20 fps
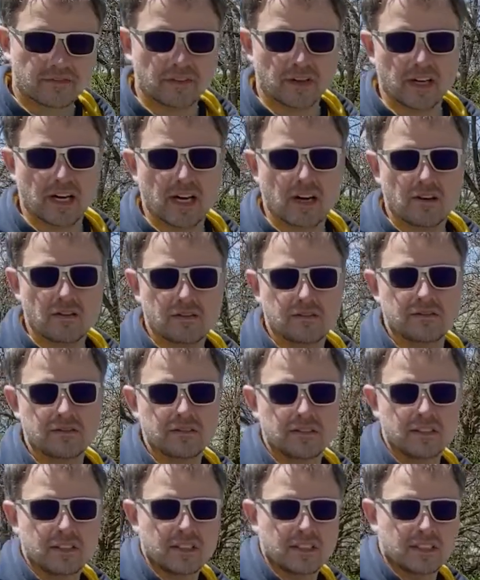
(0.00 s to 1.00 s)
for now.
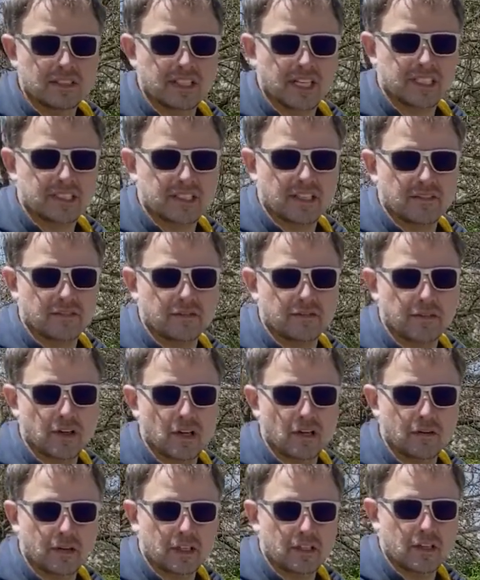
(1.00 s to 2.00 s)
Thanks again for
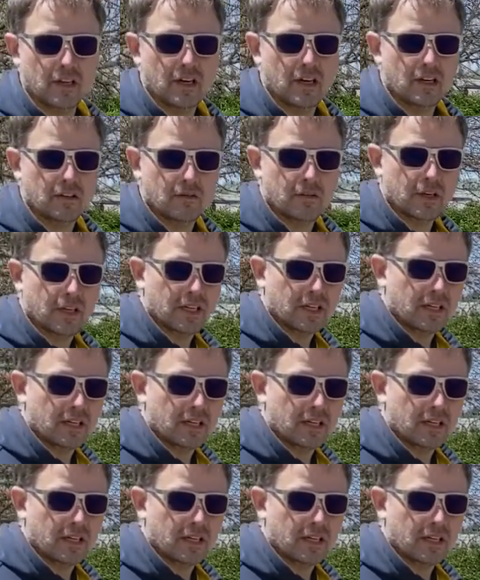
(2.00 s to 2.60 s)
following along. We're going